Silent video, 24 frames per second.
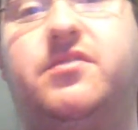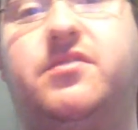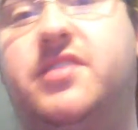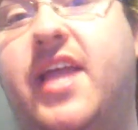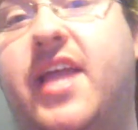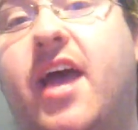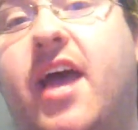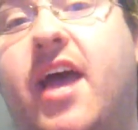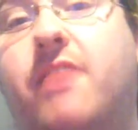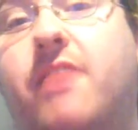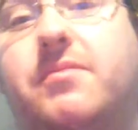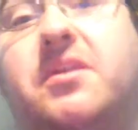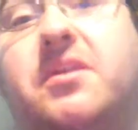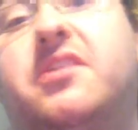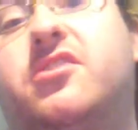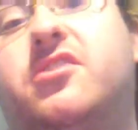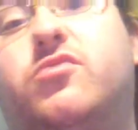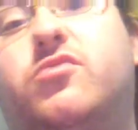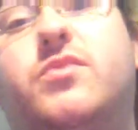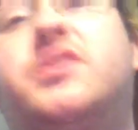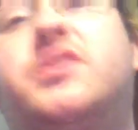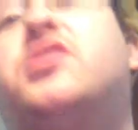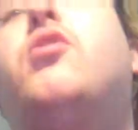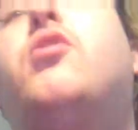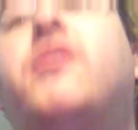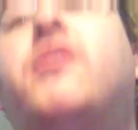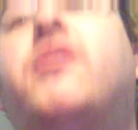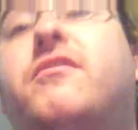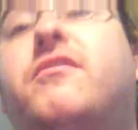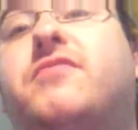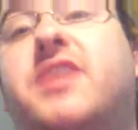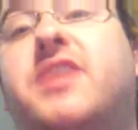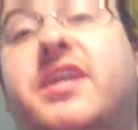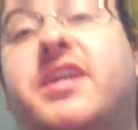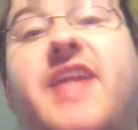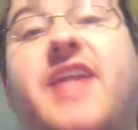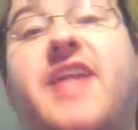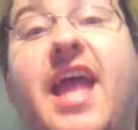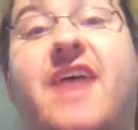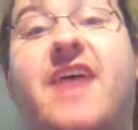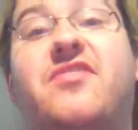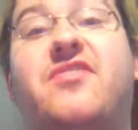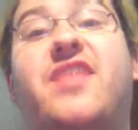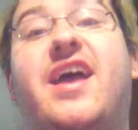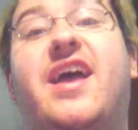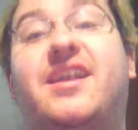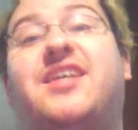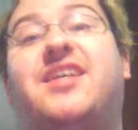now because we could have done it at
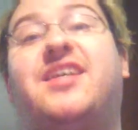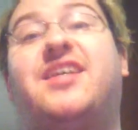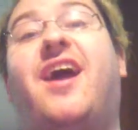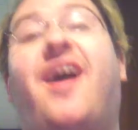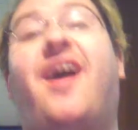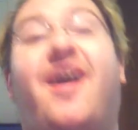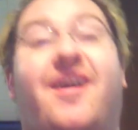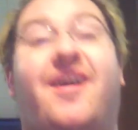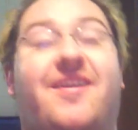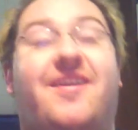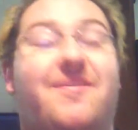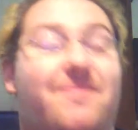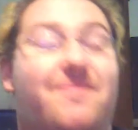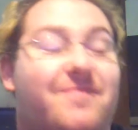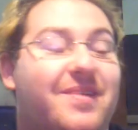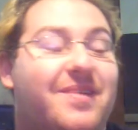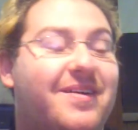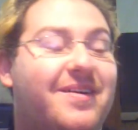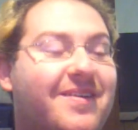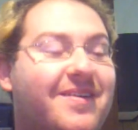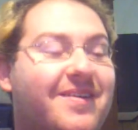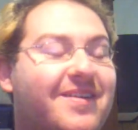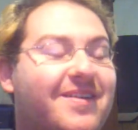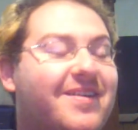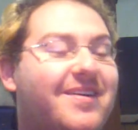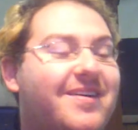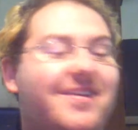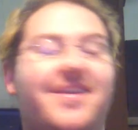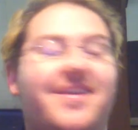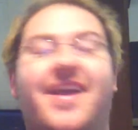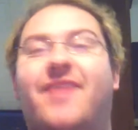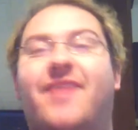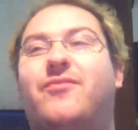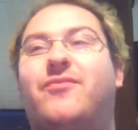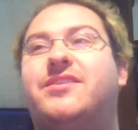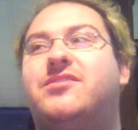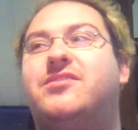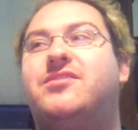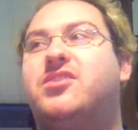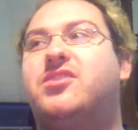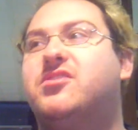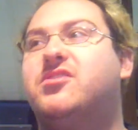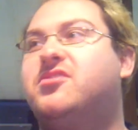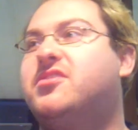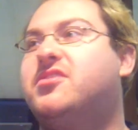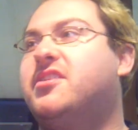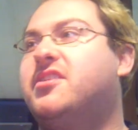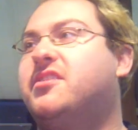that time, and we
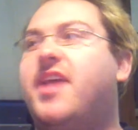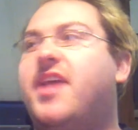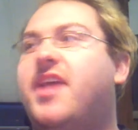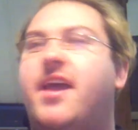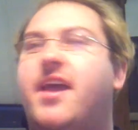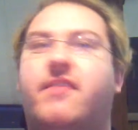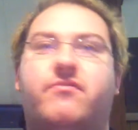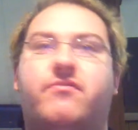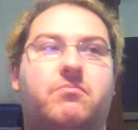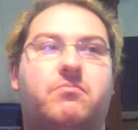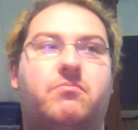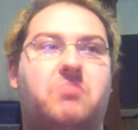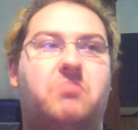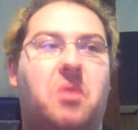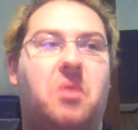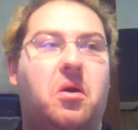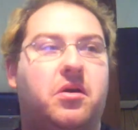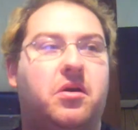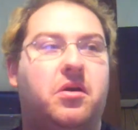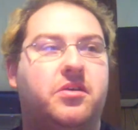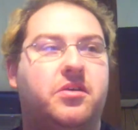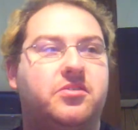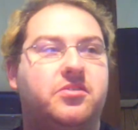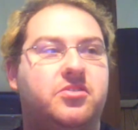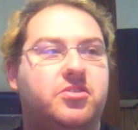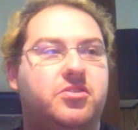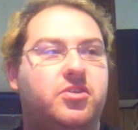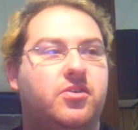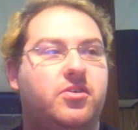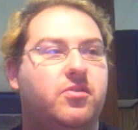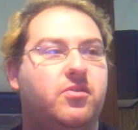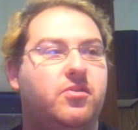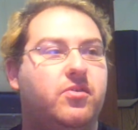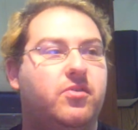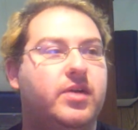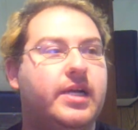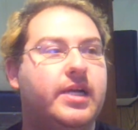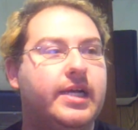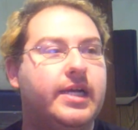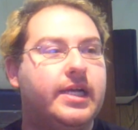just didn't have the balls to